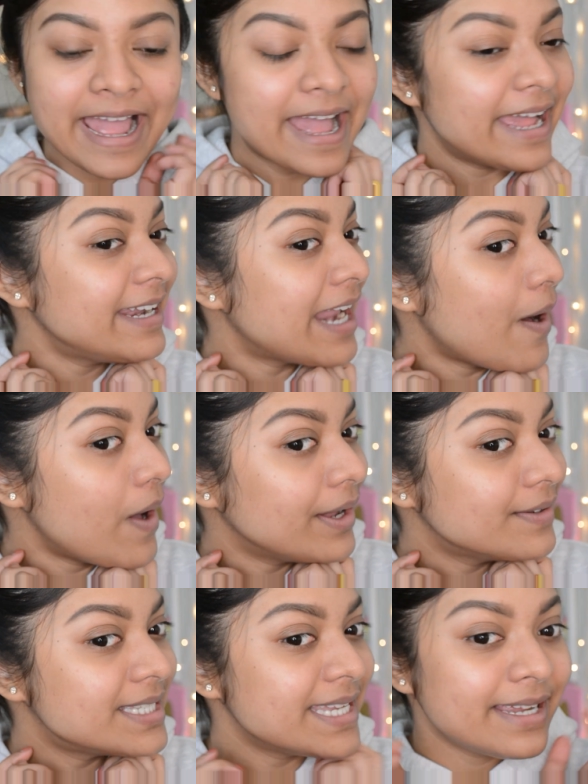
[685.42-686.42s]
And now
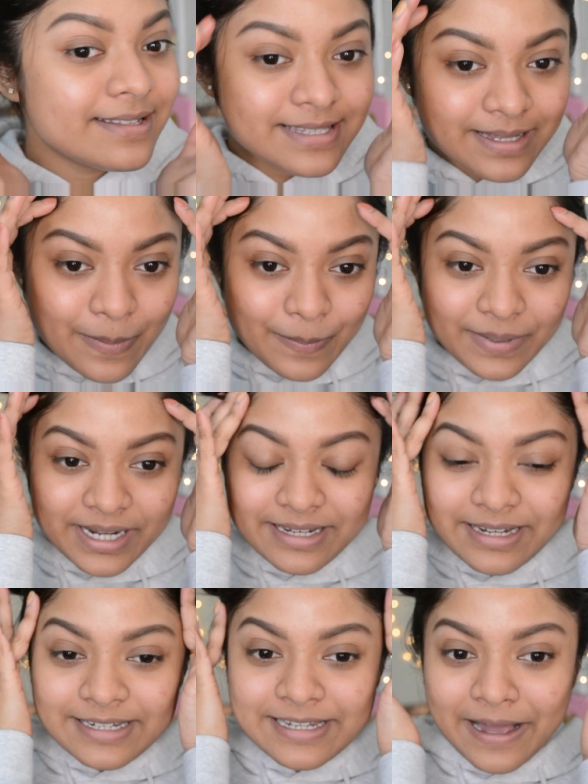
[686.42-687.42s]
I'd say it's
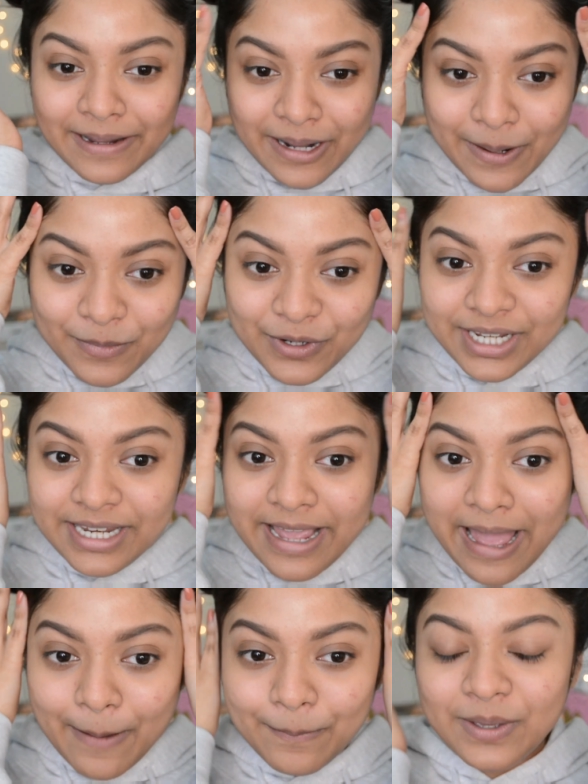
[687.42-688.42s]
completely done. I'm really
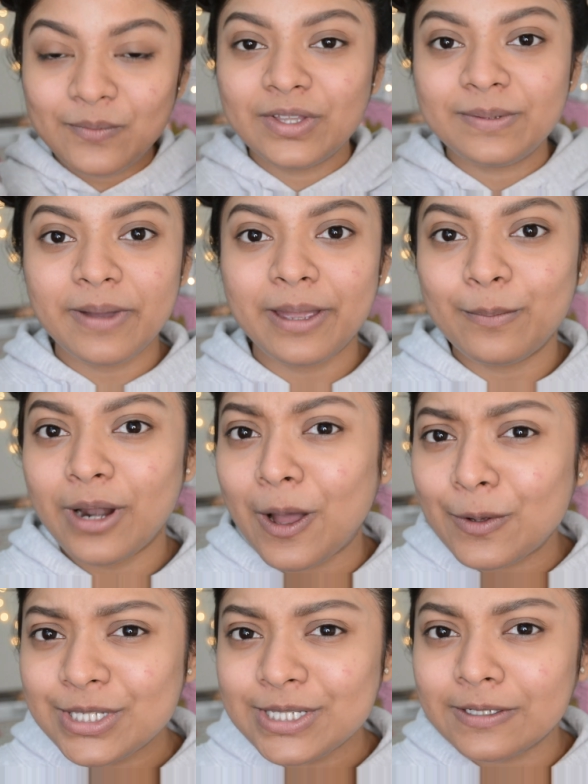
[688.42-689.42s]
happy with my
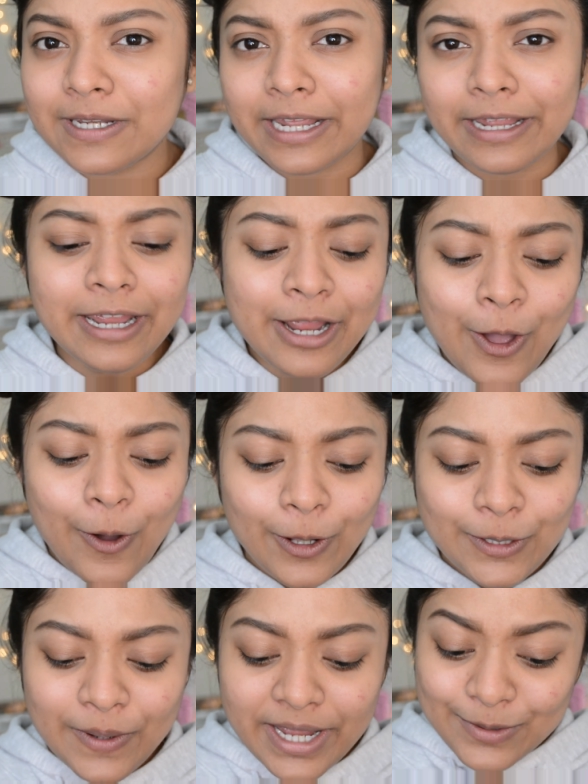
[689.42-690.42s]
brows today.
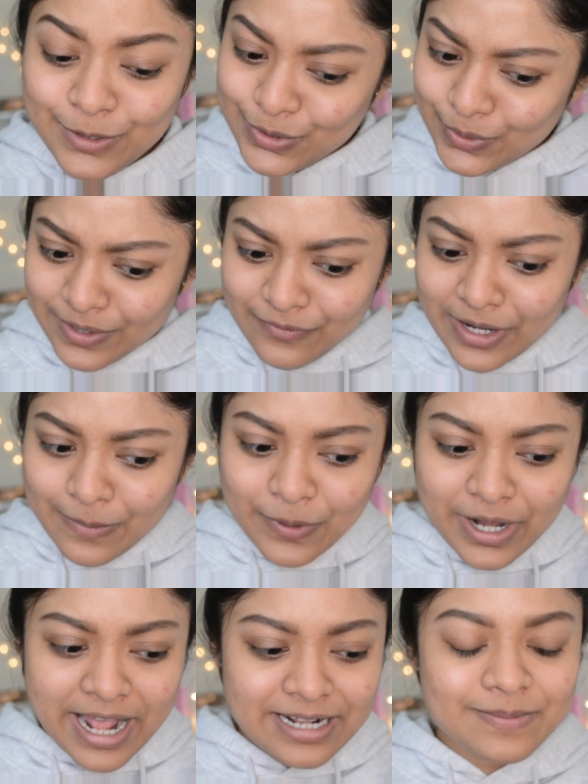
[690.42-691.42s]
Although I used 2 different
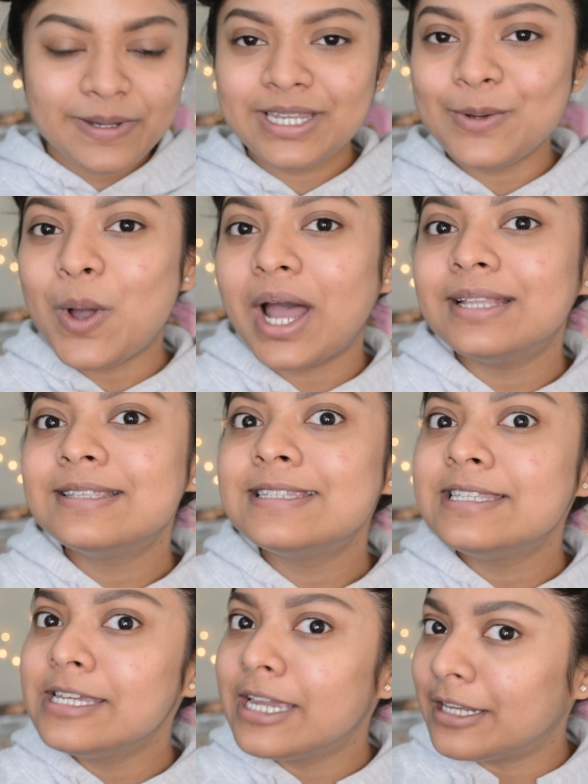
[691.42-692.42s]
products, but you can't
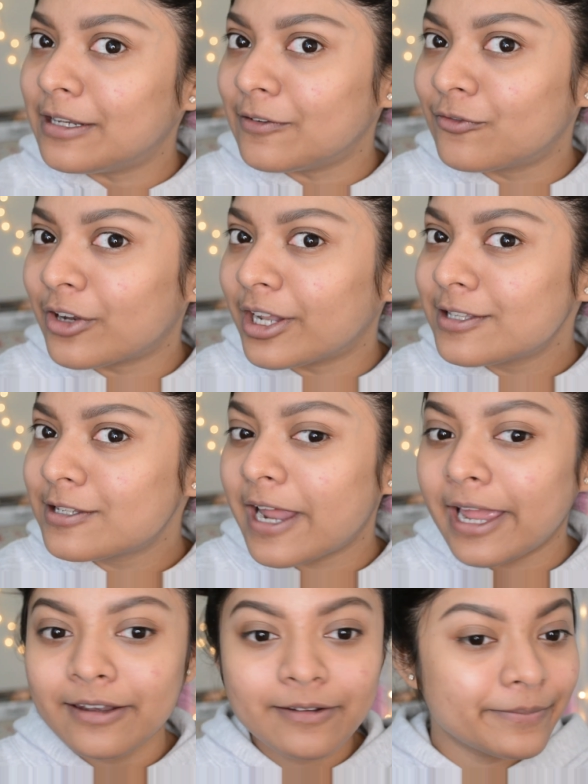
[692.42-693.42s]
see any difference,
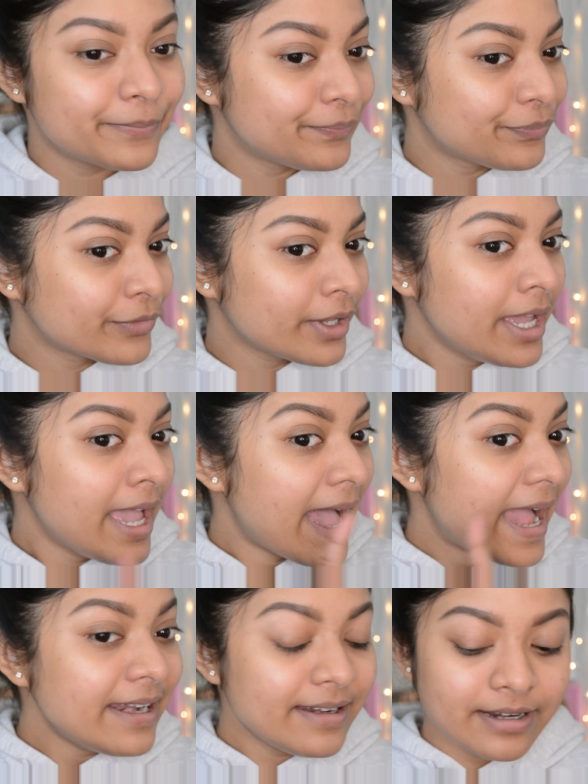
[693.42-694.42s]
right?
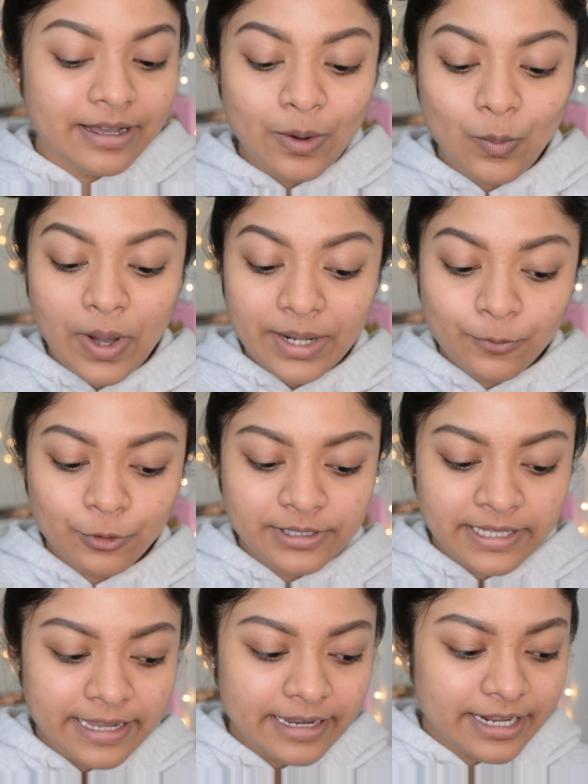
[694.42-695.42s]
And one more
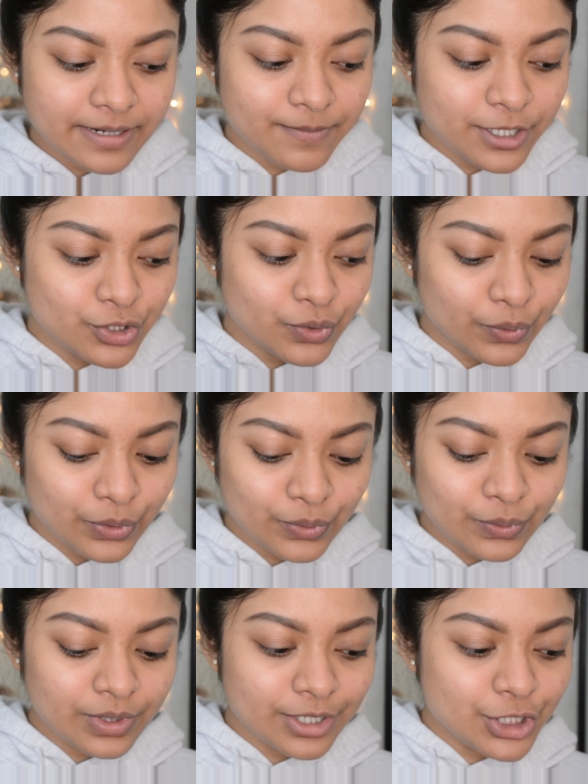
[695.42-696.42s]
thing, let me show
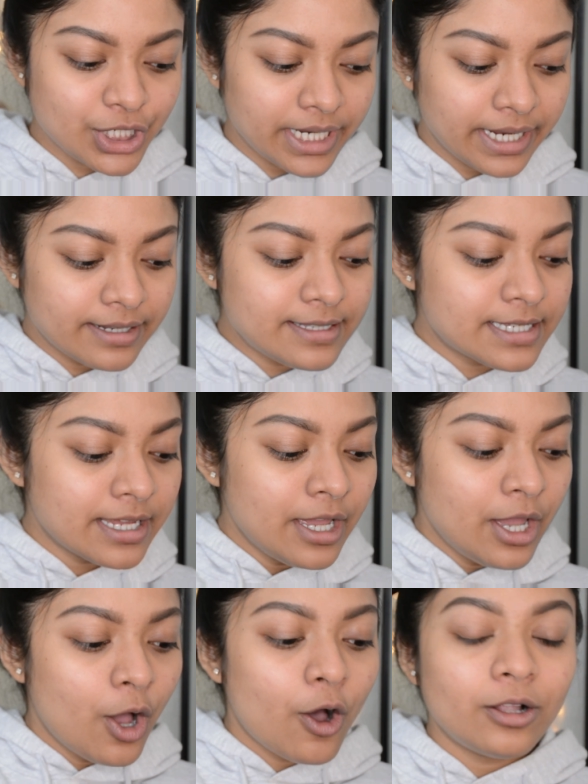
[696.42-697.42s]
you the shades.
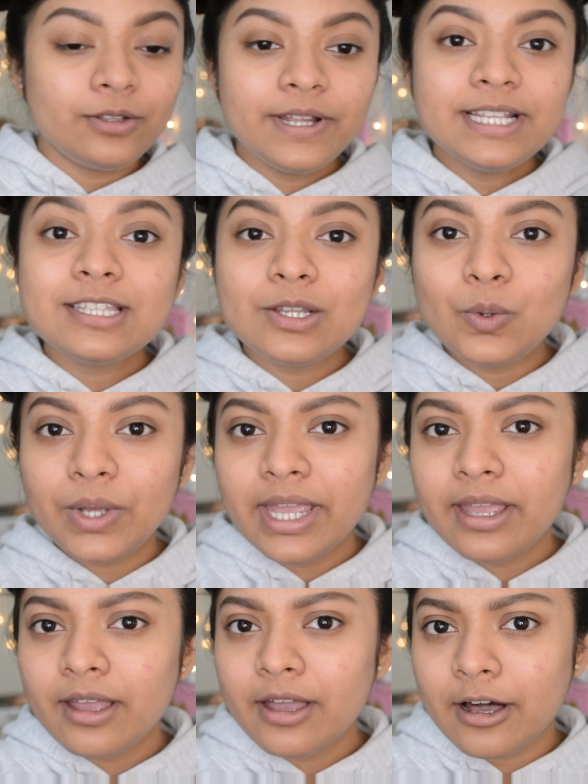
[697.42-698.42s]
Although it's
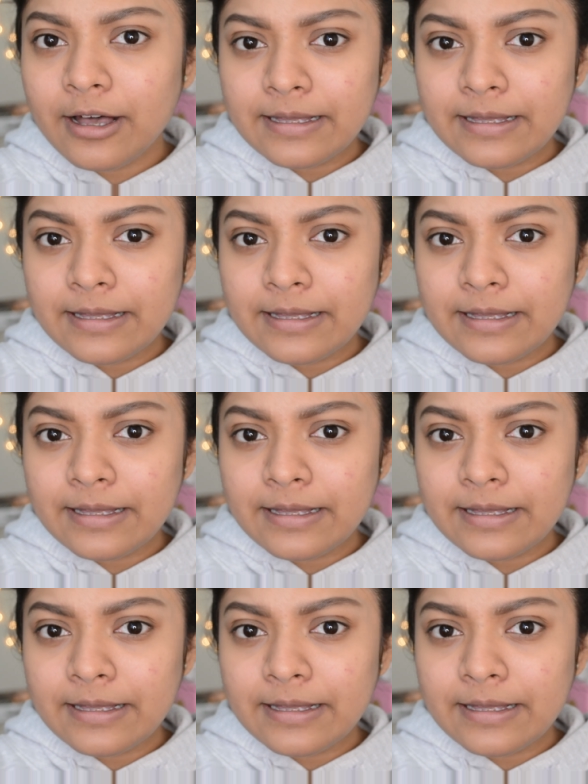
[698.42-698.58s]
looking